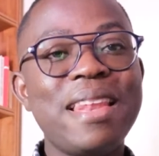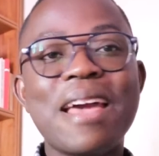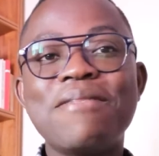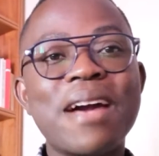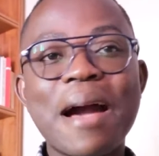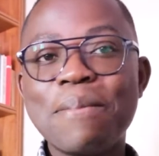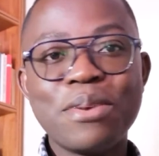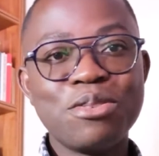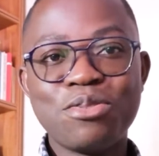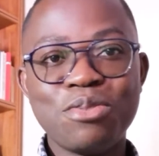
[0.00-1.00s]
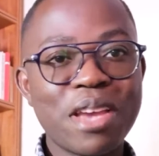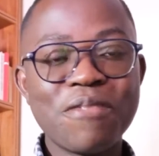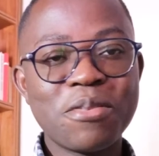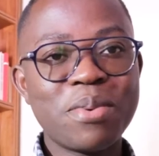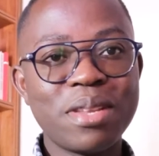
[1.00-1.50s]
Life happens to
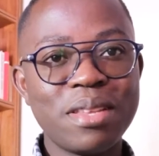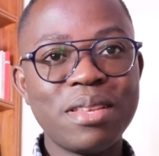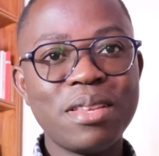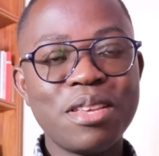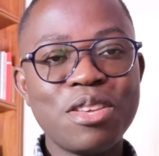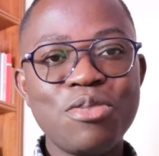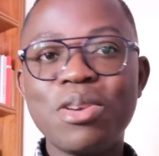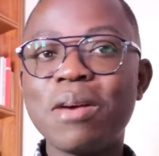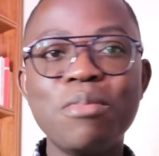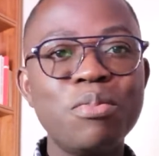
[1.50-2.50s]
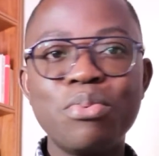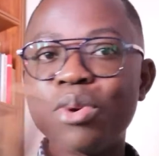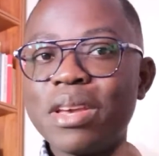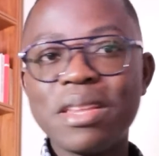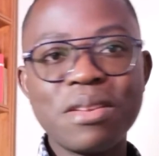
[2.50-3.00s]
everybody. You can be
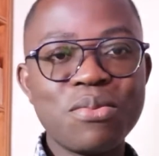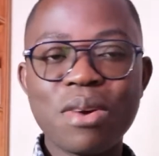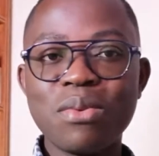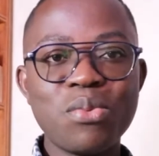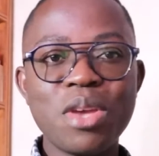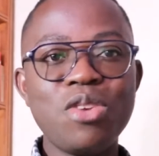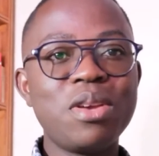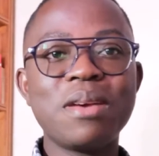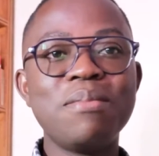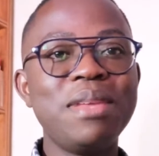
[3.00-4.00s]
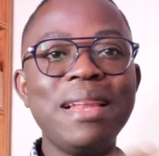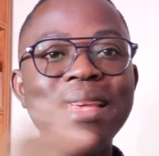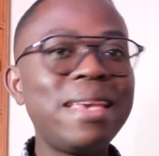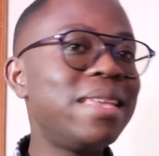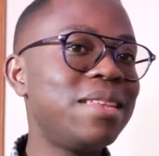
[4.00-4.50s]
broken in one way, you can be
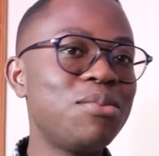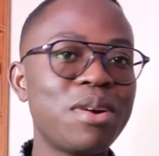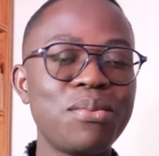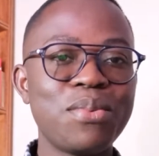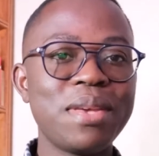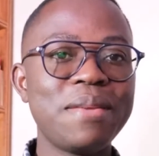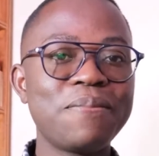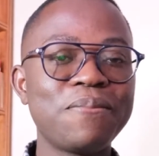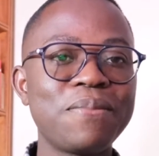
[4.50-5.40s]
leaking in one way,